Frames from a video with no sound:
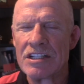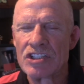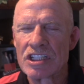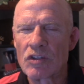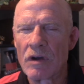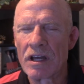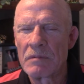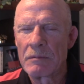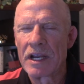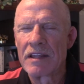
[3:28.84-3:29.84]
just go out of
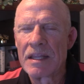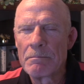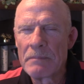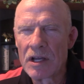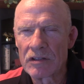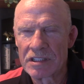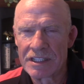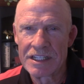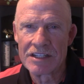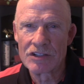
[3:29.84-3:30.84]
my body and they melt
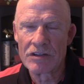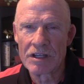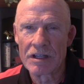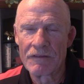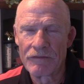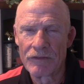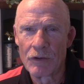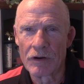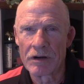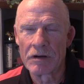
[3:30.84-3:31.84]
into the
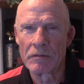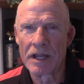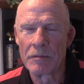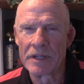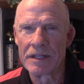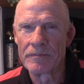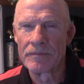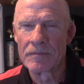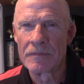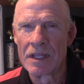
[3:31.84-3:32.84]
floor around me.
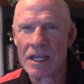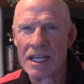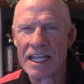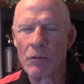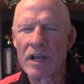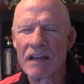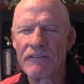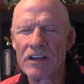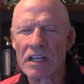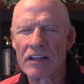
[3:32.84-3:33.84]
And when I
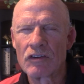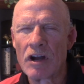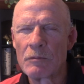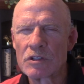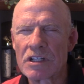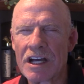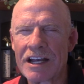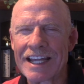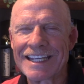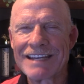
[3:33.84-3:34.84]
feel like they're almost gone,
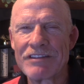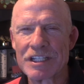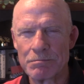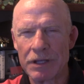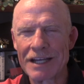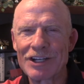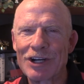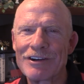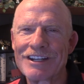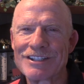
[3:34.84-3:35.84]
I give this
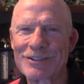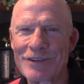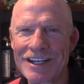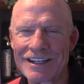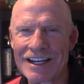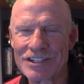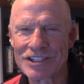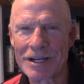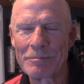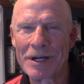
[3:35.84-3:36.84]
blood-curdling scream and I
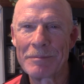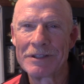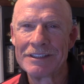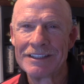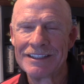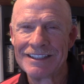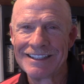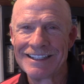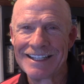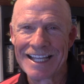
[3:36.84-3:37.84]
jump up
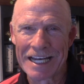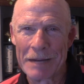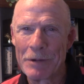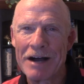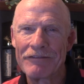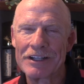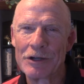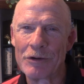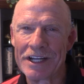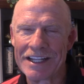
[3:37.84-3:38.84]
and I'm off and
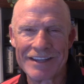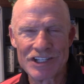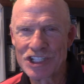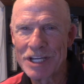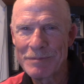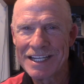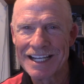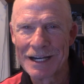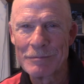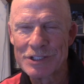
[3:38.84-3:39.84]
going. And then she
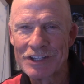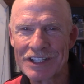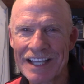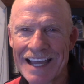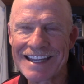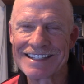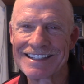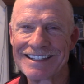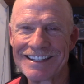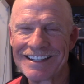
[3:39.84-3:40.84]
becomes the
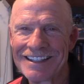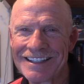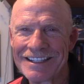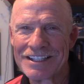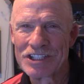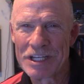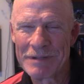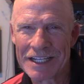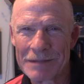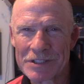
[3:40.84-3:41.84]
light. She
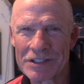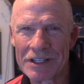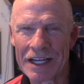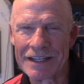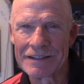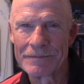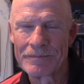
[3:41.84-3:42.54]
becomes the light.